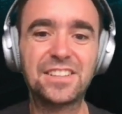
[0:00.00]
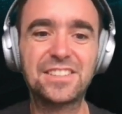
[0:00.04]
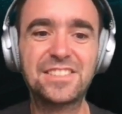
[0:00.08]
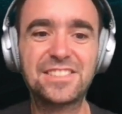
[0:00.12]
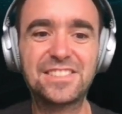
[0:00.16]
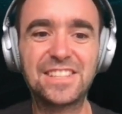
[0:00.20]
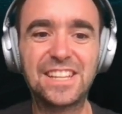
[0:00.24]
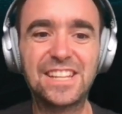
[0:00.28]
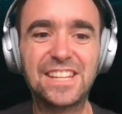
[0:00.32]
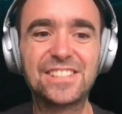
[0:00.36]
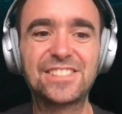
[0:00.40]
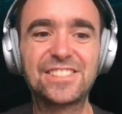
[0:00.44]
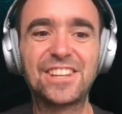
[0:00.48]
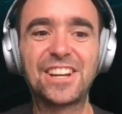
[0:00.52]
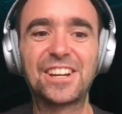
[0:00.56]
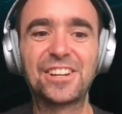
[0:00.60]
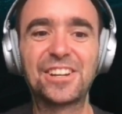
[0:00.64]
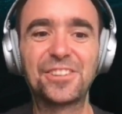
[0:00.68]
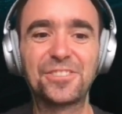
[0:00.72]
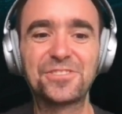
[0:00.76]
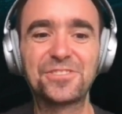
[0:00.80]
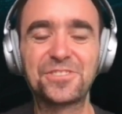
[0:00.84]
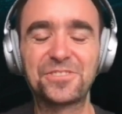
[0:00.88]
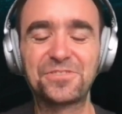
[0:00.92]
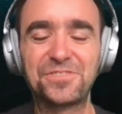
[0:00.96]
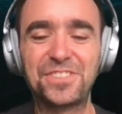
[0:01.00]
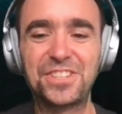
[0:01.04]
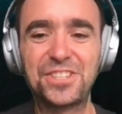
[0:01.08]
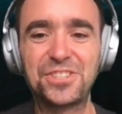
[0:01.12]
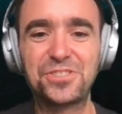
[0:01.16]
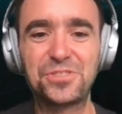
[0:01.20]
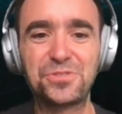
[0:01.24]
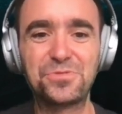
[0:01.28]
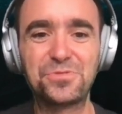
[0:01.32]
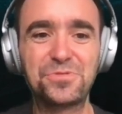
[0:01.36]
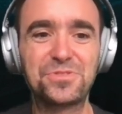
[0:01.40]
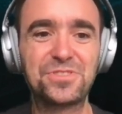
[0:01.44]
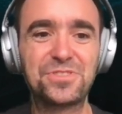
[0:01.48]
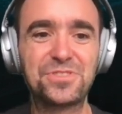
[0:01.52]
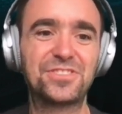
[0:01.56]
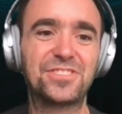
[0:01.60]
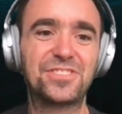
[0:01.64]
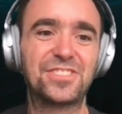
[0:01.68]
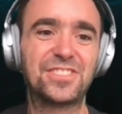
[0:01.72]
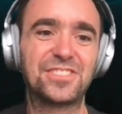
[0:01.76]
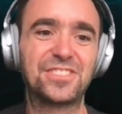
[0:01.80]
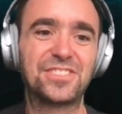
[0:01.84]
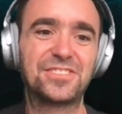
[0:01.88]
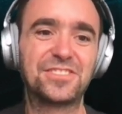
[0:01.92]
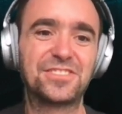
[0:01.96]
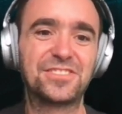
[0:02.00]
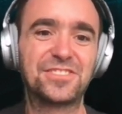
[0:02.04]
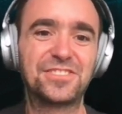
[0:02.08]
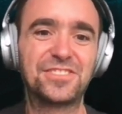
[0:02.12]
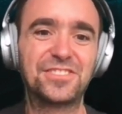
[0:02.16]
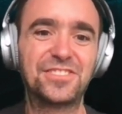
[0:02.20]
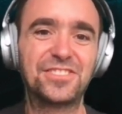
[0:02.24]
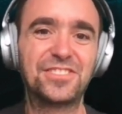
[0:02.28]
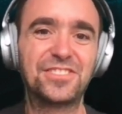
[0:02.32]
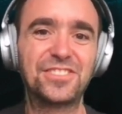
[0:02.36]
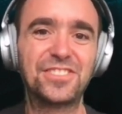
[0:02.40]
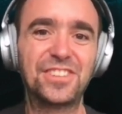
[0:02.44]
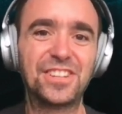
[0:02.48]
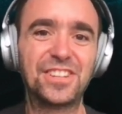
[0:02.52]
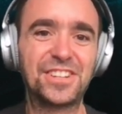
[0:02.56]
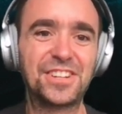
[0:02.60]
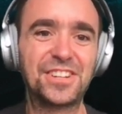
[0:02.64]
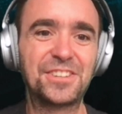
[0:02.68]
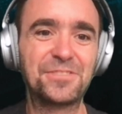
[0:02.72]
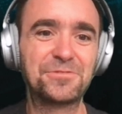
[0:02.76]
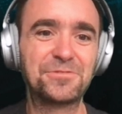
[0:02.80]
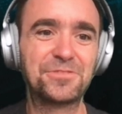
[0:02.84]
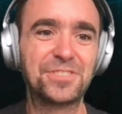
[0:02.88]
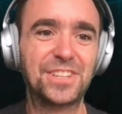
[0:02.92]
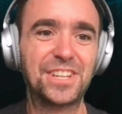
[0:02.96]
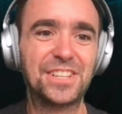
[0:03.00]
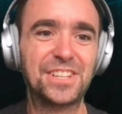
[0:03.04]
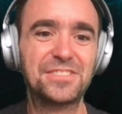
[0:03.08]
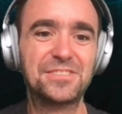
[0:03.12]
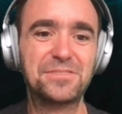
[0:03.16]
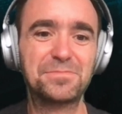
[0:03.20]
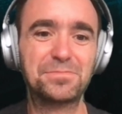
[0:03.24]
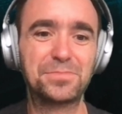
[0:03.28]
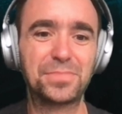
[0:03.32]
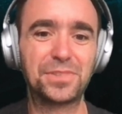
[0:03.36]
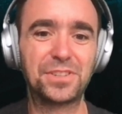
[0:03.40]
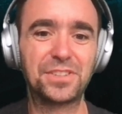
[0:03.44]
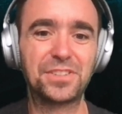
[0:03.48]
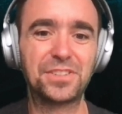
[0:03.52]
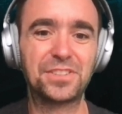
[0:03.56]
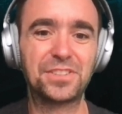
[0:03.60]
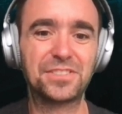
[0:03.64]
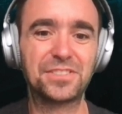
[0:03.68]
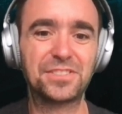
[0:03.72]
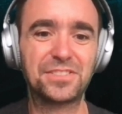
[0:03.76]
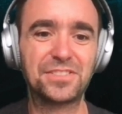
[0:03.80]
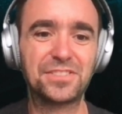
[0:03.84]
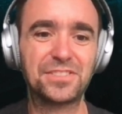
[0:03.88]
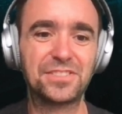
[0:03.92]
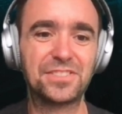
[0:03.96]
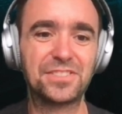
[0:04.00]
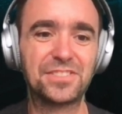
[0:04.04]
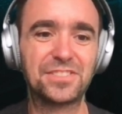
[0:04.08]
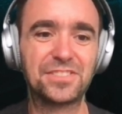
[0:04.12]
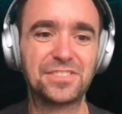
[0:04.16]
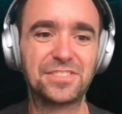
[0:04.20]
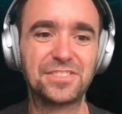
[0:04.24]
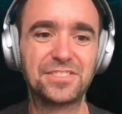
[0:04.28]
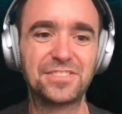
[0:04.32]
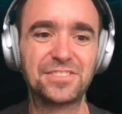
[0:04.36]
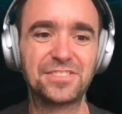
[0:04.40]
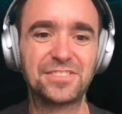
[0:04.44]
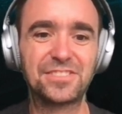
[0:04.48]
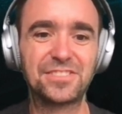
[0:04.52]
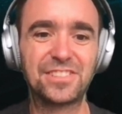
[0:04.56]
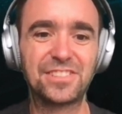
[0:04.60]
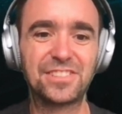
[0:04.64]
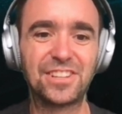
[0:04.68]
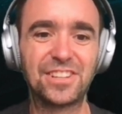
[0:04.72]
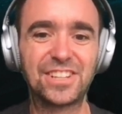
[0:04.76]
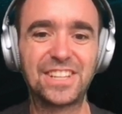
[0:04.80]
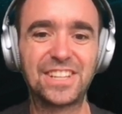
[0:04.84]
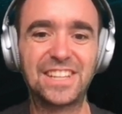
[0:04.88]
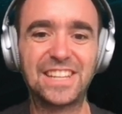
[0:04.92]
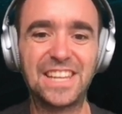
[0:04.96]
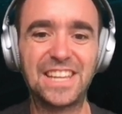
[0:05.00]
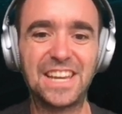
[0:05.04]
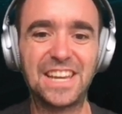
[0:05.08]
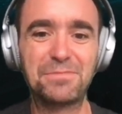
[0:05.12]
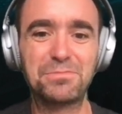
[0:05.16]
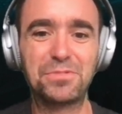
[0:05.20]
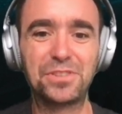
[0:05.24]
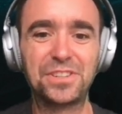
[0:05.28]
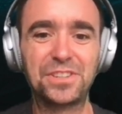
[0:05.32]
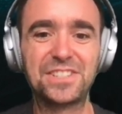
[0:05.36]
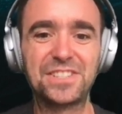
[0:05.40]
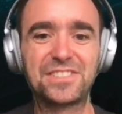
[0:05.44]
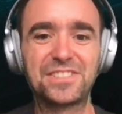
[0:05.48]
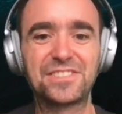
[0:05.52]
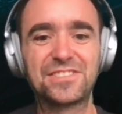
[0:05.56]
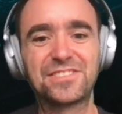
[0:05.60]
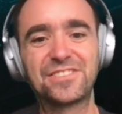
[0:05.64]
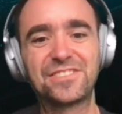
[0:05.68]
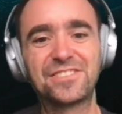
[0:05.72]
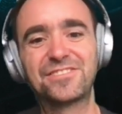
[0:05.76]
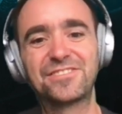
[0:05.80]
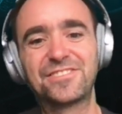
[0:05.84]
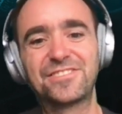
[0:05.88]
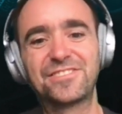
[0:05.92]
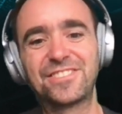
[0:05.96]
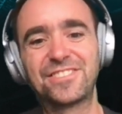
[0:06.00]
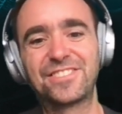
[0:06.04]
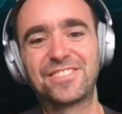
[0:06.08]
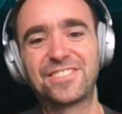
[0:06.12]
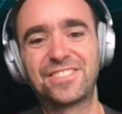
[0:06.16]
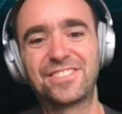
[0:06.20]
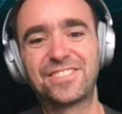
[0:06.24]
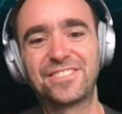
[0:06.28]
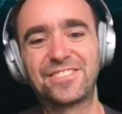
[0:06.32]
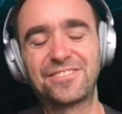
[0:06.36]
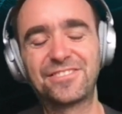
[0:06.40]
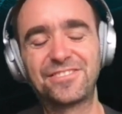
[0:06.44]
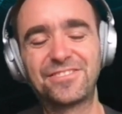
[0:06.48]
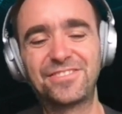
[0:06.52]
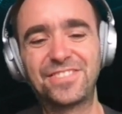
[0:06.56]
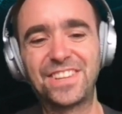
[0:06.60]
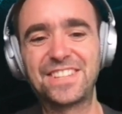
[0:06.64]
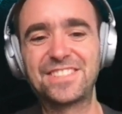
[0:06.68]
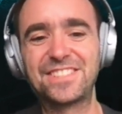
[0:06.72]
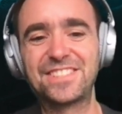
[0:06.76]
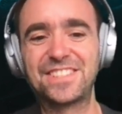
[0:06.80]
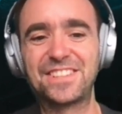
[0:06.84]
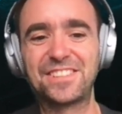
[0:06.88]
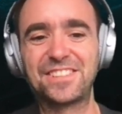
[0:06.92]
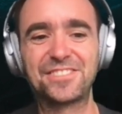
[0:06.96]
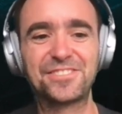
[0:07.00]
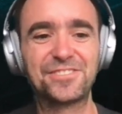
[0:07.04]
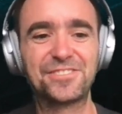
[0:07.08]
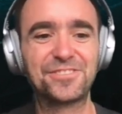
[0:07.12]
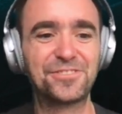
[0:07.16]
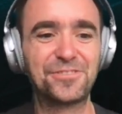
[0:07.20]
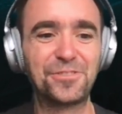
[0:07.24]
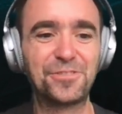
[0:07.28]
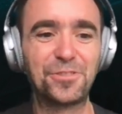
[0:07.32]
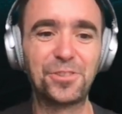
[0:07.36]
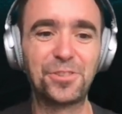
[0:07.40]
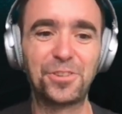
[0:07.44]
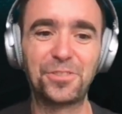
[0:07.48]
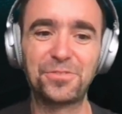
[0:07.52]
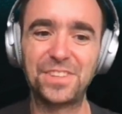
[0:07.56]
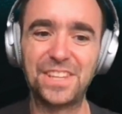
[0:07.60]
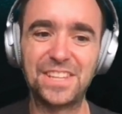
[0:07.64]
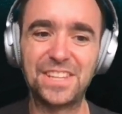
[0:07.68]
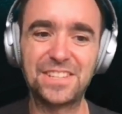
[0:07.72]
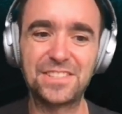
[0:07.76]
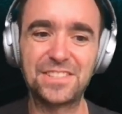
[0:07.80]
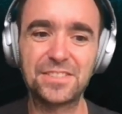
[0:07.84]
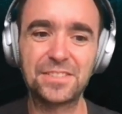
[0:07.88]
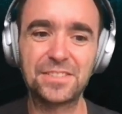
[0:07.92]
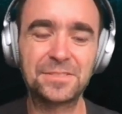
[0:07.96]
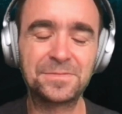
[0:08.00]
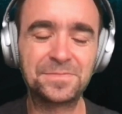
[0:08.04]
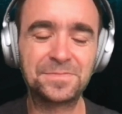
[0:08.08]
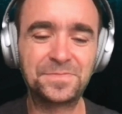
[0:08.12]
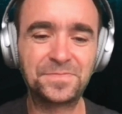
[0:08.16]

Still, there are lots of issues around that, but luckily Apple is fixing all of these